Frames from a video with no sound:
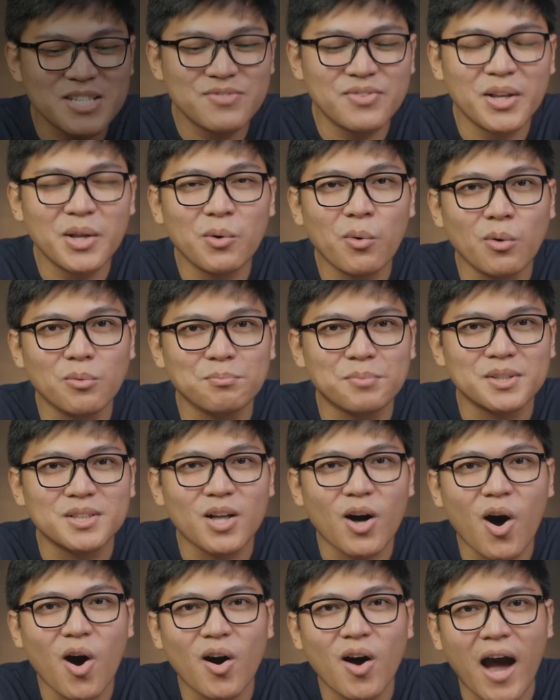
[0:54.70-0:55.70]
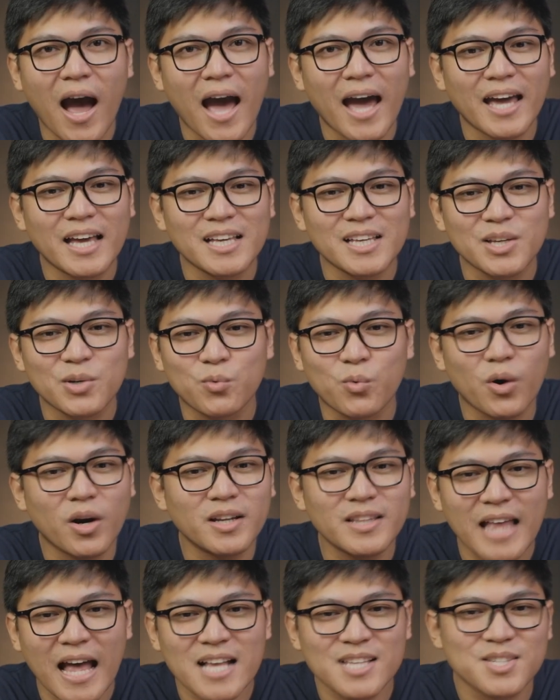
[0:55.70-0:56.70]
video won't be long. I
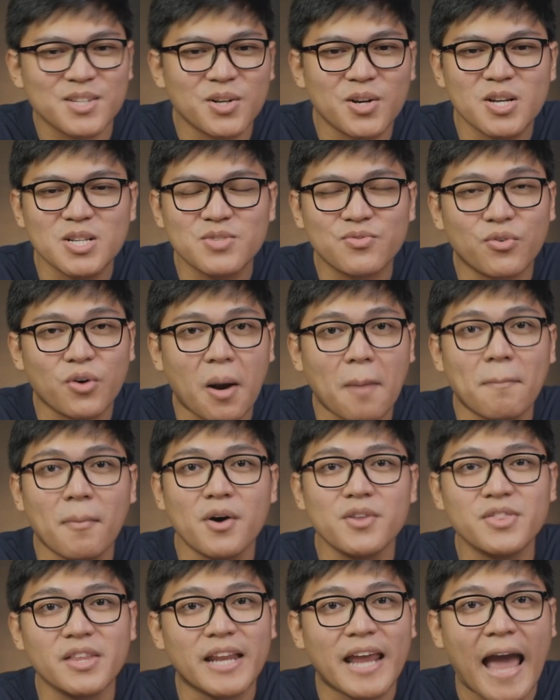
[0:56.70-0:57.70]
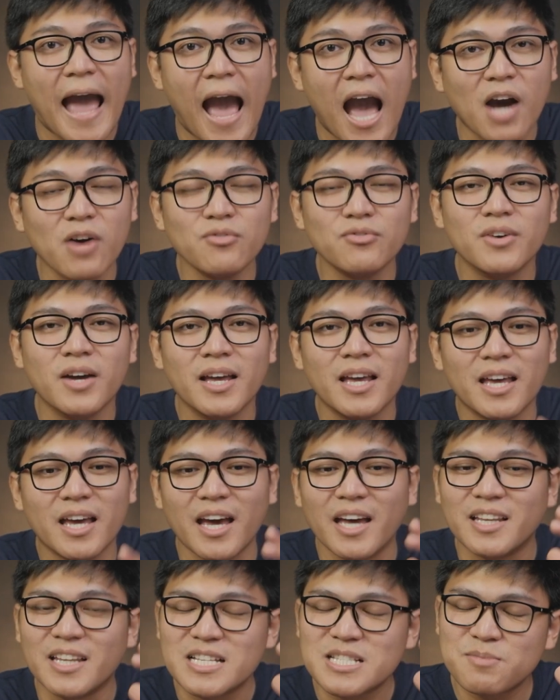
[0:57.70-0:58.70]
worked as a nurse for a month and a half,
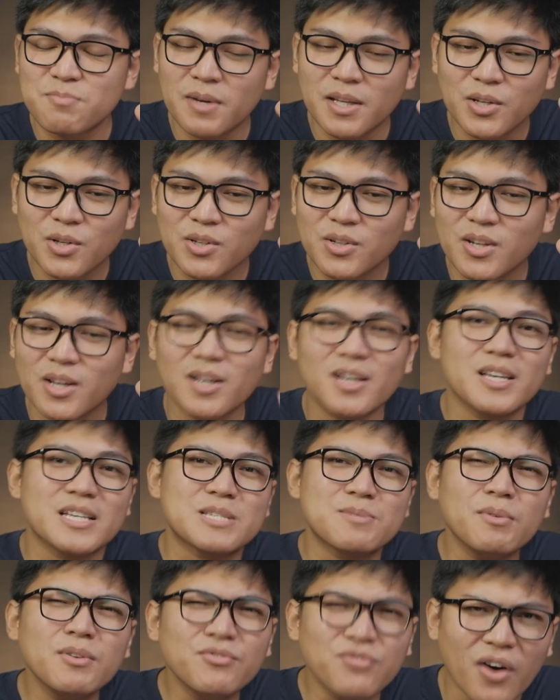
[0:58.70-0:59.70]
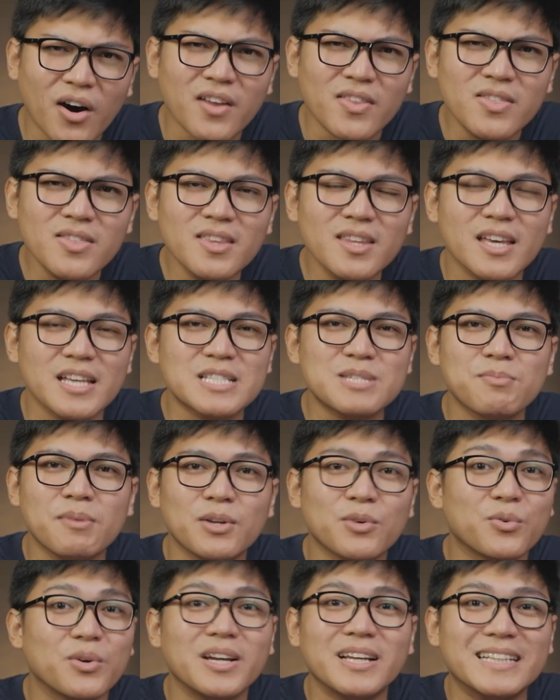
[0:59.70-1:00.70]
and it's been fun. It's
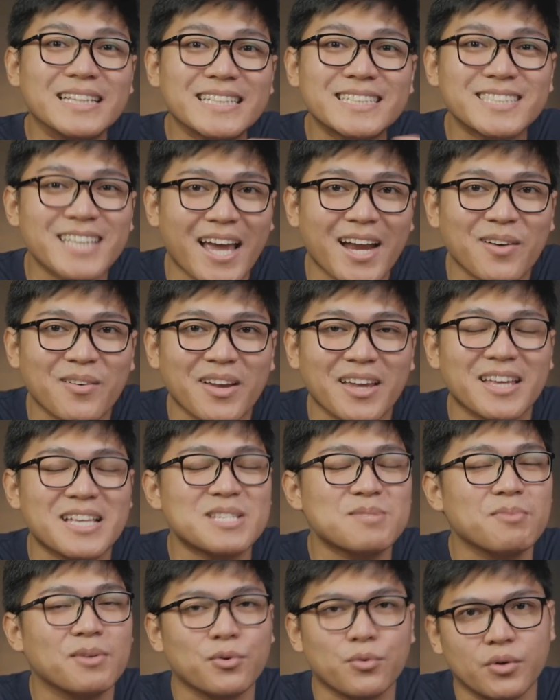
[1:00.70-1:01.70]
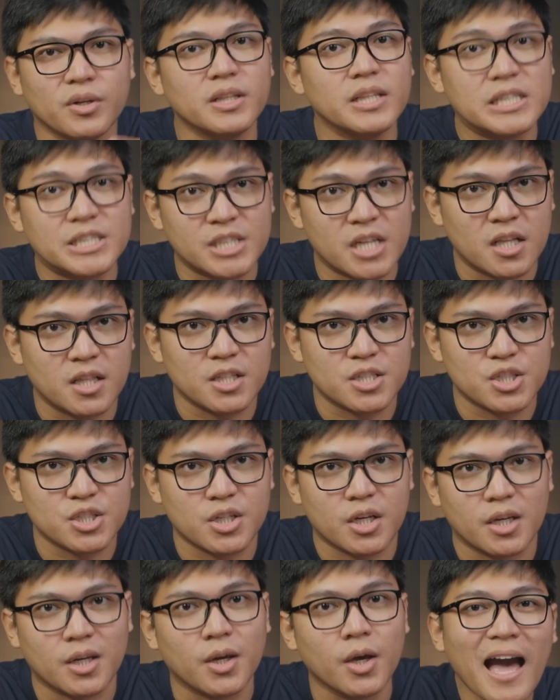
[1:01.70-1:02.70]
been really tiring. It's been really
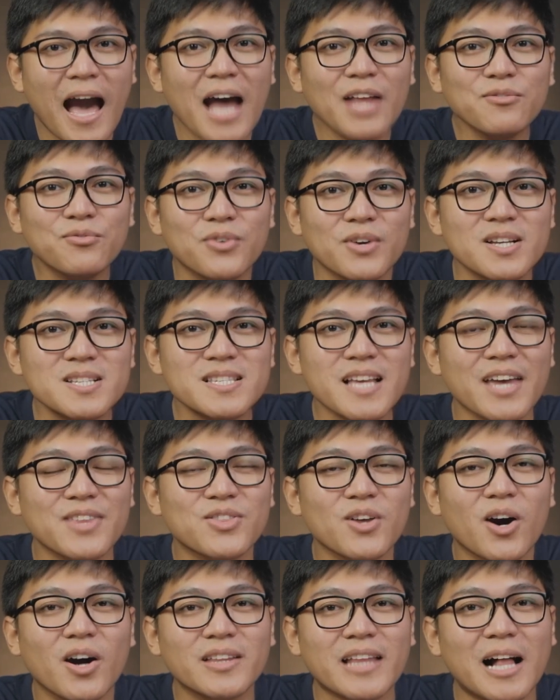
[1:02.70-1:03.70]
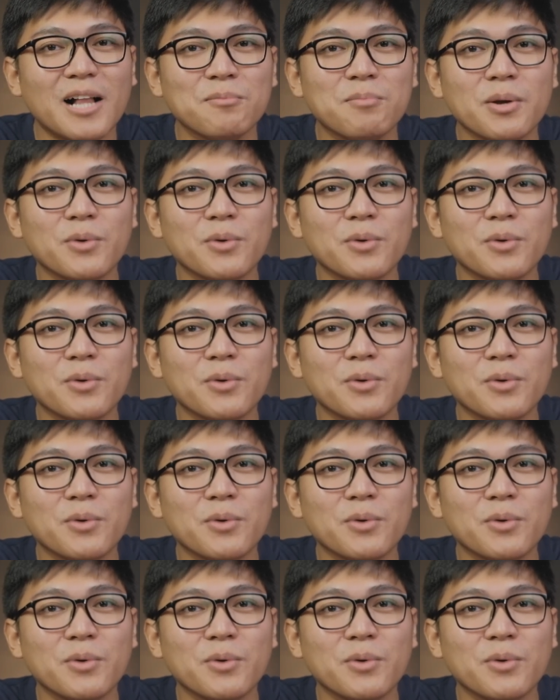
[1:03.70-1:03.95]
challenging. At first, I thought I'll be